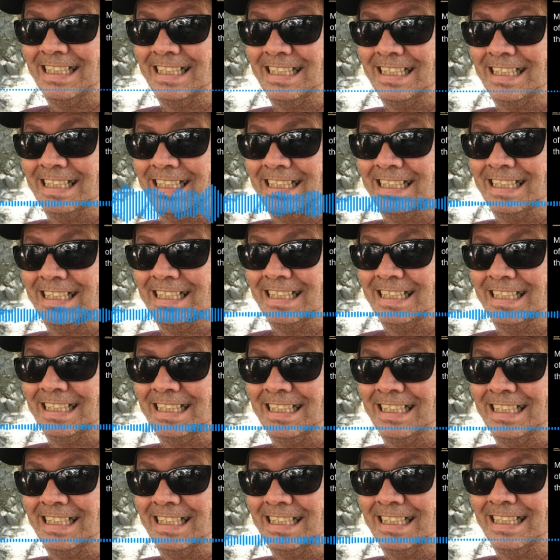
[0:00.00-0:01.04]

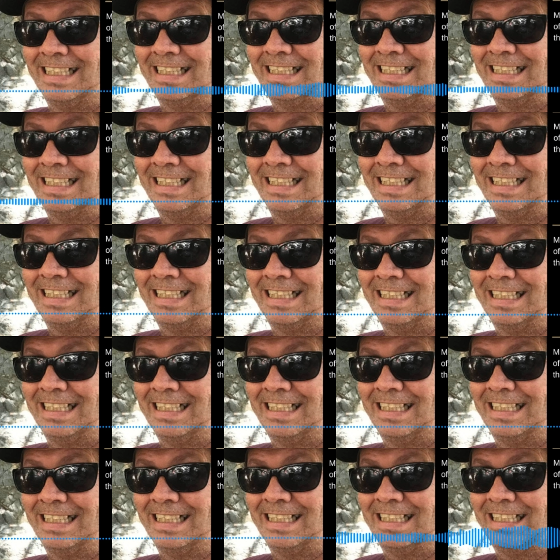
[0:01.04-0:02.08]
compromise like that.
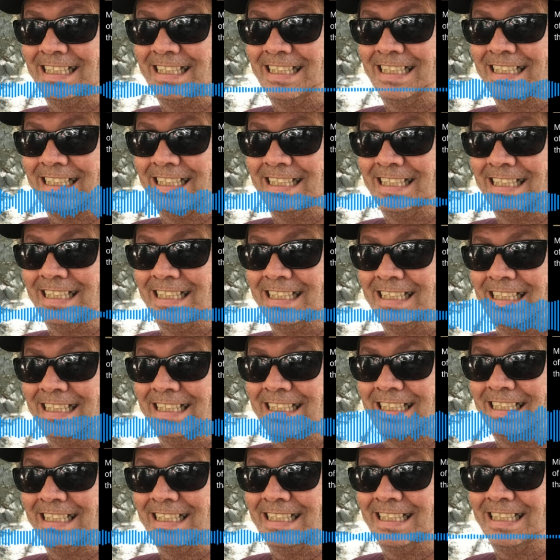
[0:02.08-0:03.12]
They would rather
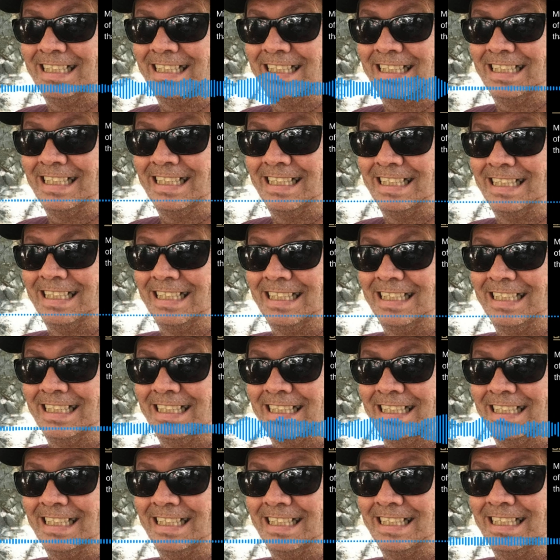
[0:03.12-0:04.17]
die on that.
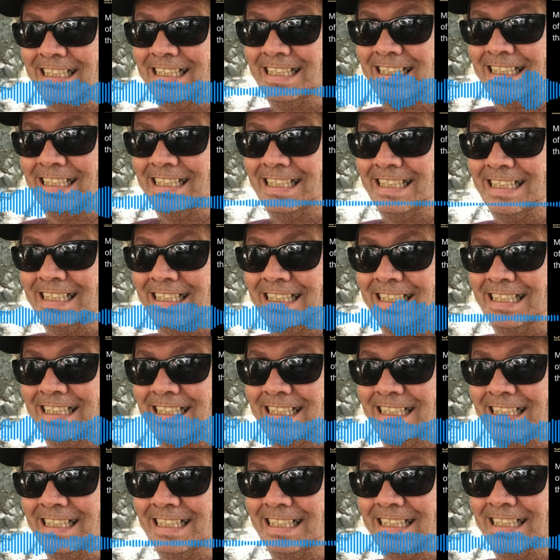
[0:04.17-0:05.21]
Nope, it has to be
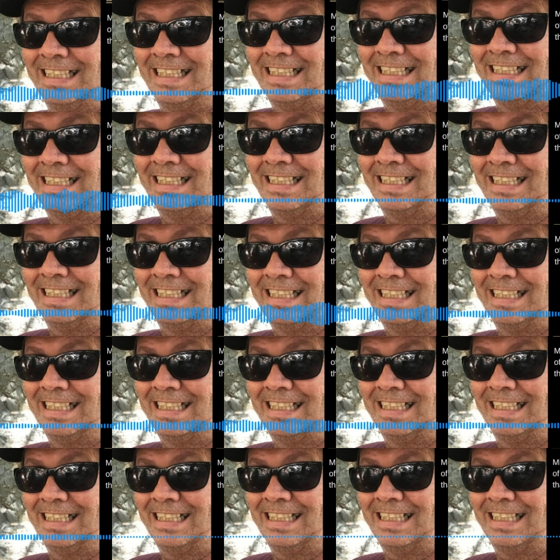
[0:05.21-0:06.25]
100%
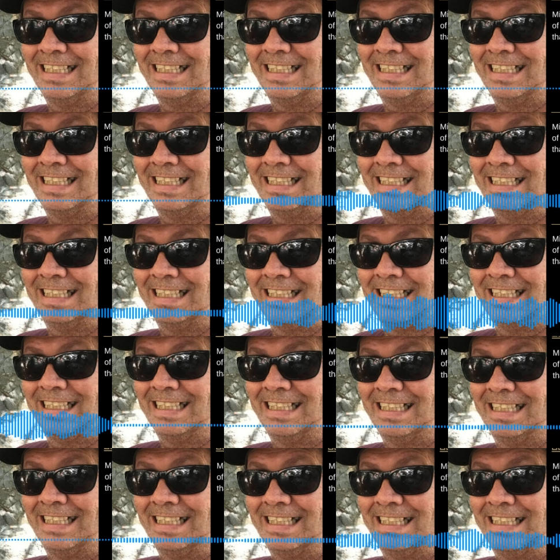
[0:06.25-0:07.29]
legal. And
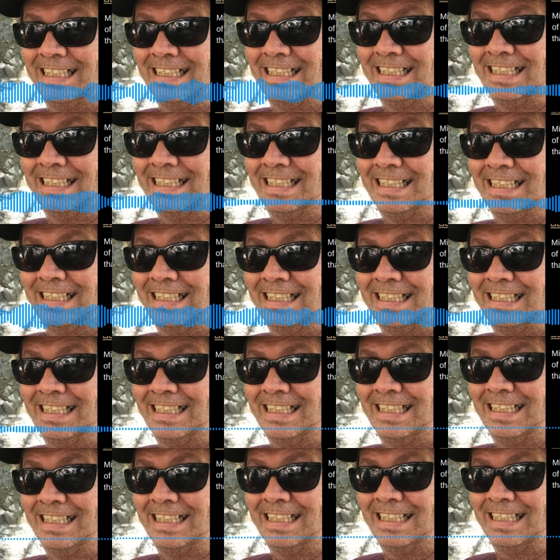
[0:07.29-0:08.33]
yet the polls are saying,
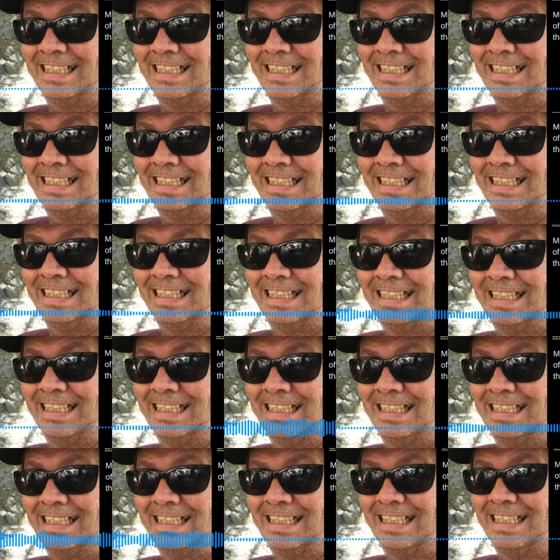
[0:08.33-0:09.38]
just tweak
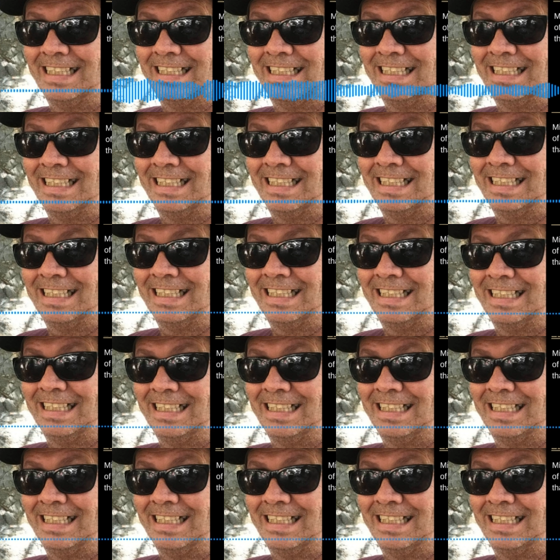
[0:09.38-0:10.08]
it like this,